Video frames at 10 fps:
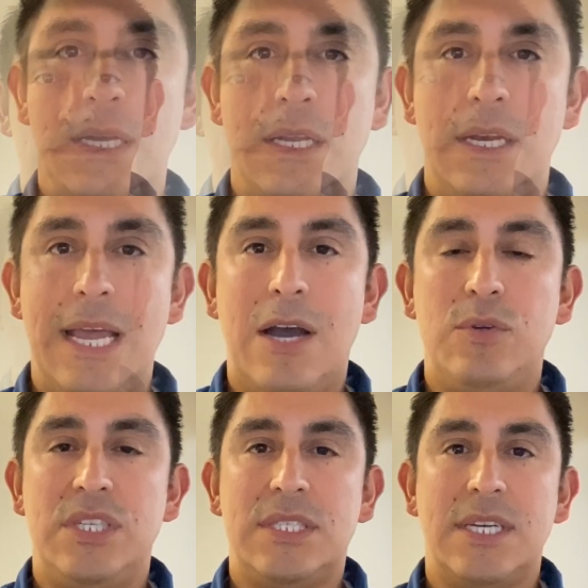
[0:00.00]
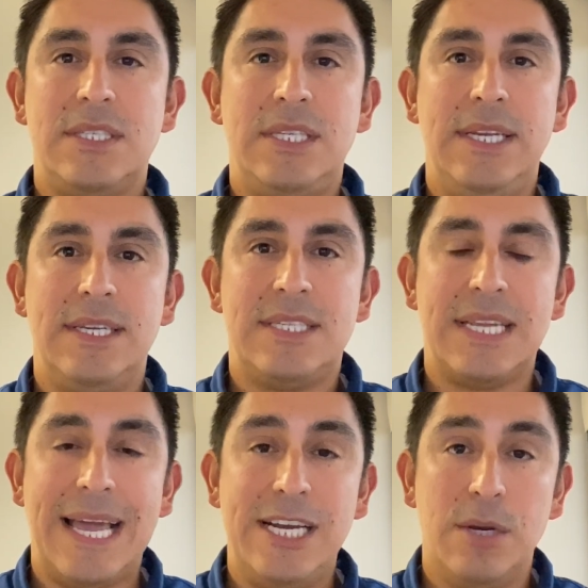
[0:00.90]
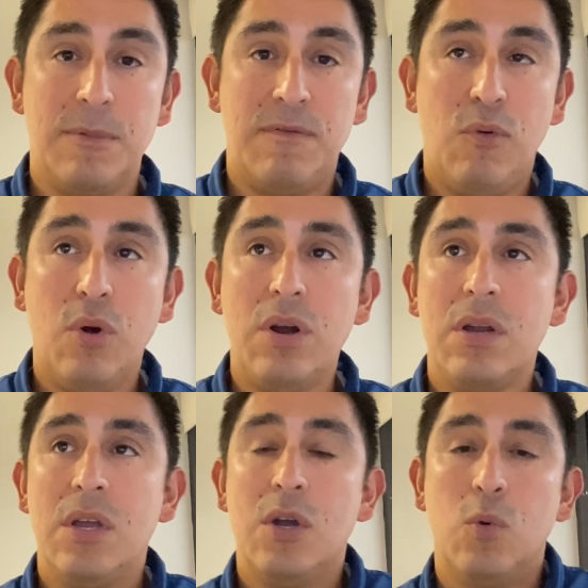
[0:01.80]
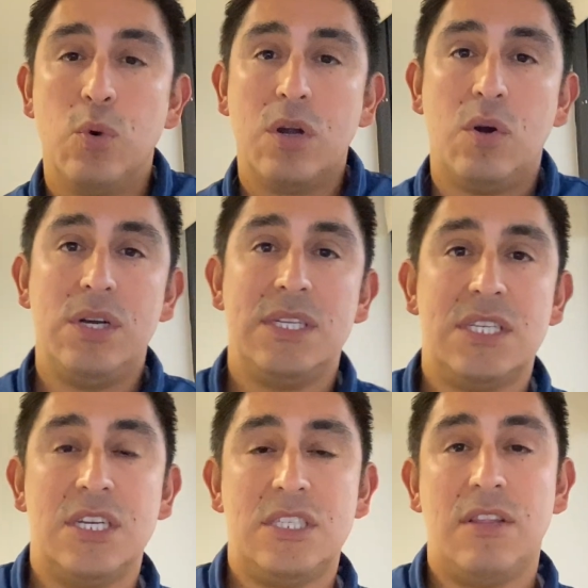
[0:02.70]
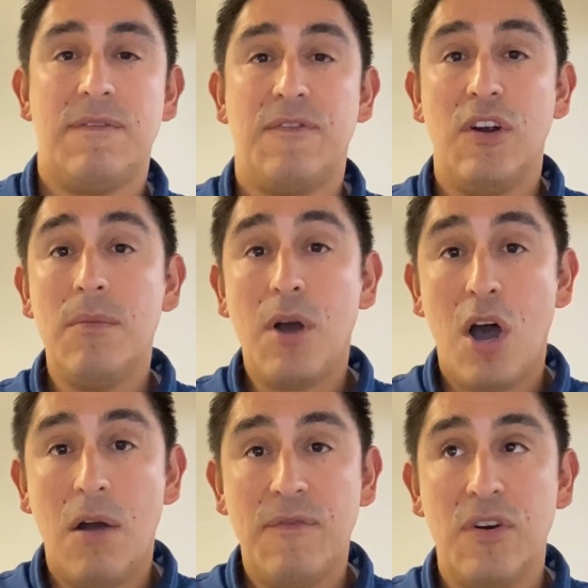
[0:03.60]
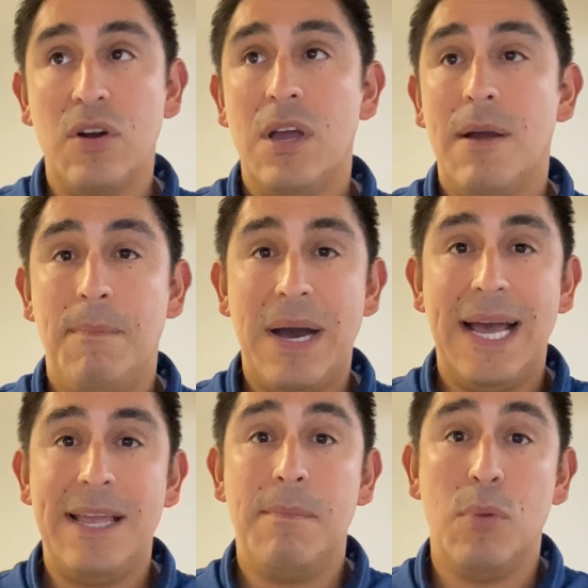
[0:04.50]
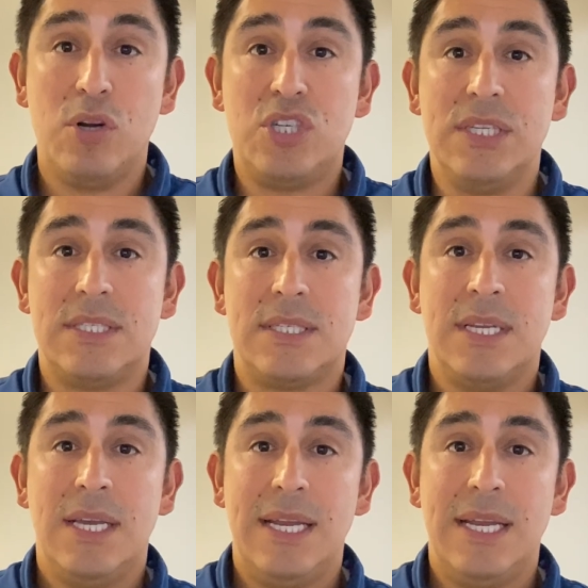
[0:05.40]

Now discussing slide number 4, we're going to discuss the firm offer by merchants.